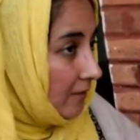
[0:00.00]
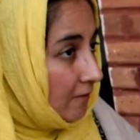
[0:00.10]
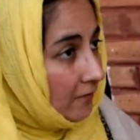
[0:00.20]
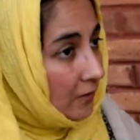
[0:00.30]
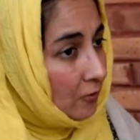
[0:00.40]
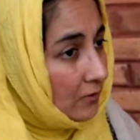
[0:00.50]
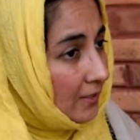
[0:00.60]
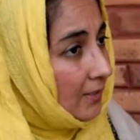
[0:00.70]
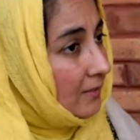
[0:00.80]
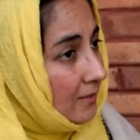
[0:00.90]
to kind of,
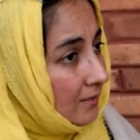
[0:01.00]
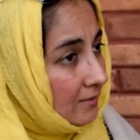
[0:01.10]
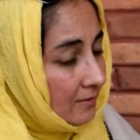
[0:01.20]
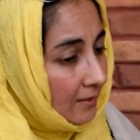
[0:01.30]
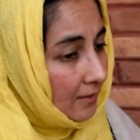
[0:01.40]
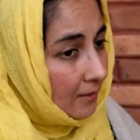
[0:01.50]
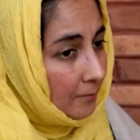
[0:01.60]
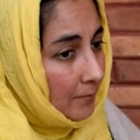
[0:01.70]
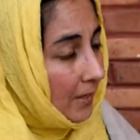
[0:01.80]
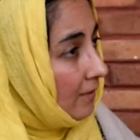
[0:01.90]
take
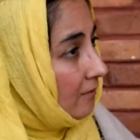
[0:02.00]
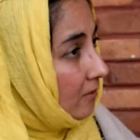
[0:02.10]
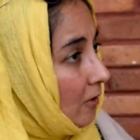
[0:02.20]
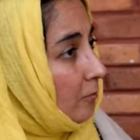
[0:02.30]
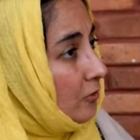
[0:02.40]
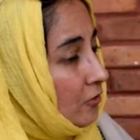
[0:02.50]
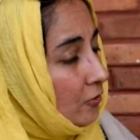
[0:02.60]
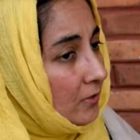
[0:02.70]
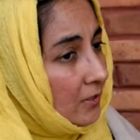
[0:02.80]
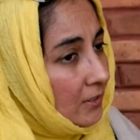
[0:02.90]
this as an
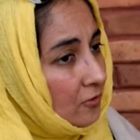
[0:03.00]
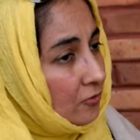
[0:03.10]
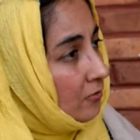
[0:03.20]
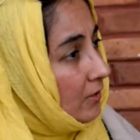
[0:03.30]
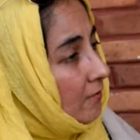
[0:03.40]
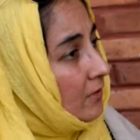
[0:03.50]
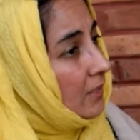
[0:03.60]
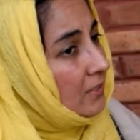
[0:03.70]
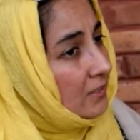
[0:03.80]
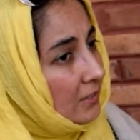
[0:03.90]
opportunity to
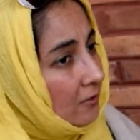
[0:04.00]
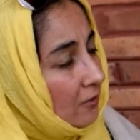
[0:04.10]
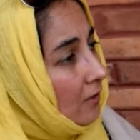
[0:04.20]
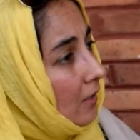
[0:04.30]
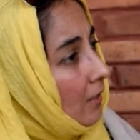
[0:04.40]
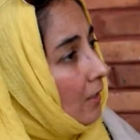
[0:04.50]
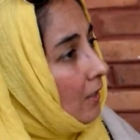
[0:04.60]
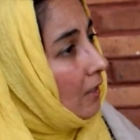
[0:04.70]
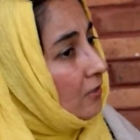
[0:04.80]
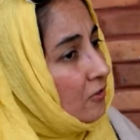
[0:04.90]
even consider
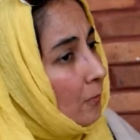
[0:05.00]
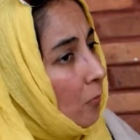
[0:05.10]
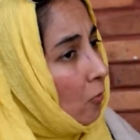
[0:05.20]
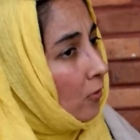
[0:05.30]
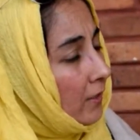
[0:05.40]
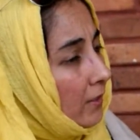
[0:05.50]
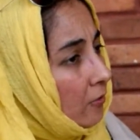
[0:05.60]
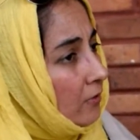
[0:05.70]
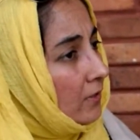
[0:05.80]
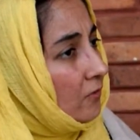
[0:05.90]

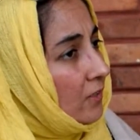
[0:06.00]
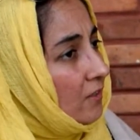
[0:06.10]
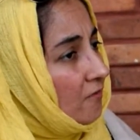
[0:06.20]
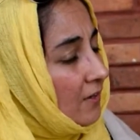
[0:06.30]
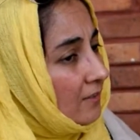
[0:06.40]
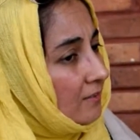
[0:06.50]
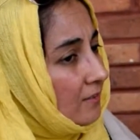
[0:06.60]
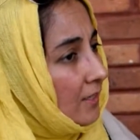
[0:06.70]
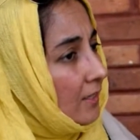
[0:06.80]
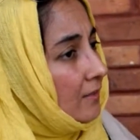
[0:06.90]
supporting or even
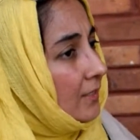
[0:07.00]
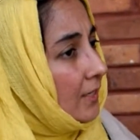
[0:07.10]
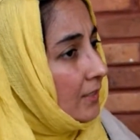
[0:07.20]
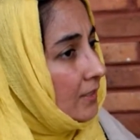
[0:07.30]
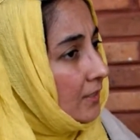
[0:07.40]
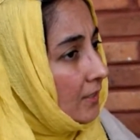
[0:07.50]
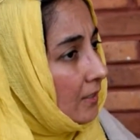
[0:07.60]
investing in the